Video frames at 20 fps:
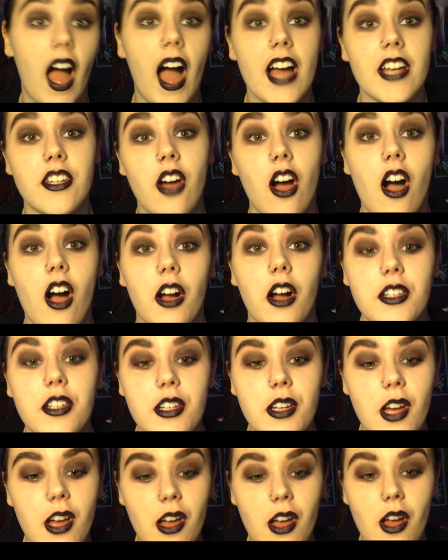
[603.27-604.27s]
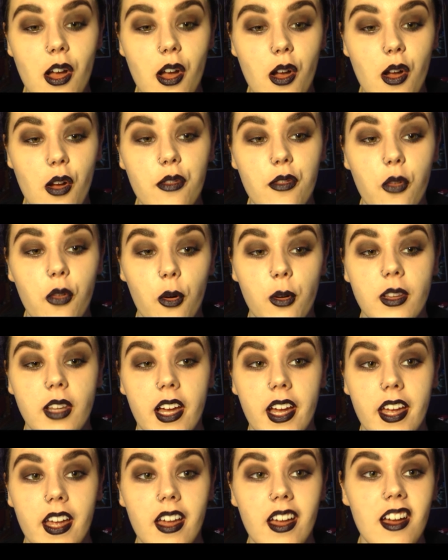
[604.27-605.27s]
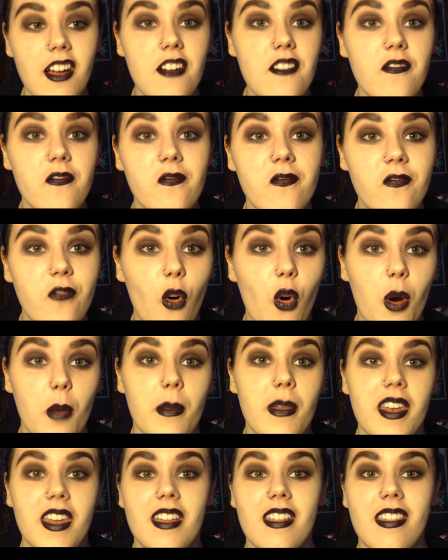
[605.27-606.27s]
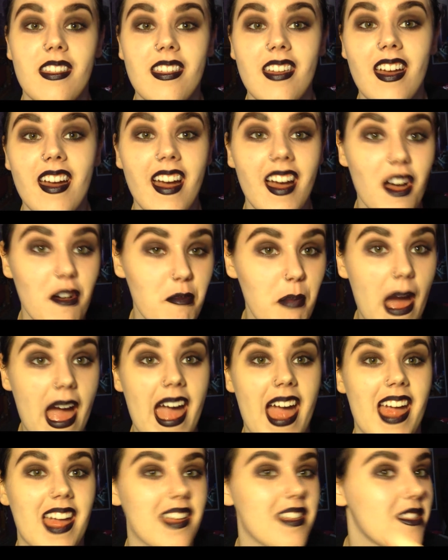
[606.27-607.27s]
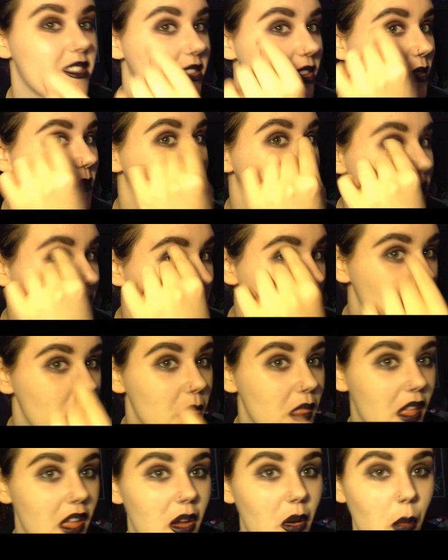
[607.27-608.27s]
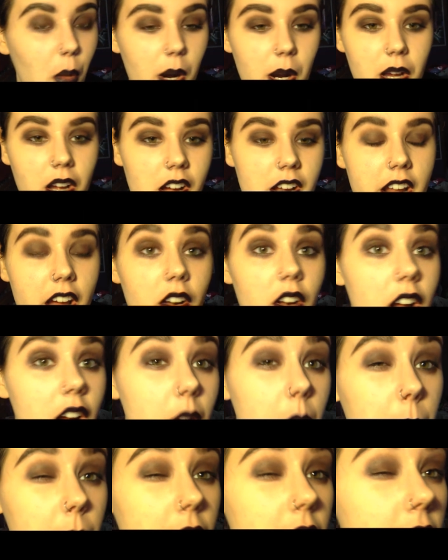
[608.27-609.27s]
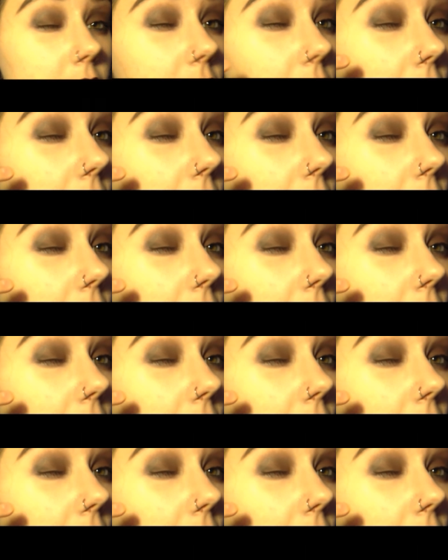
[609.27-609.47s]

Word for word: I talked for like four minutes past where it cut out, but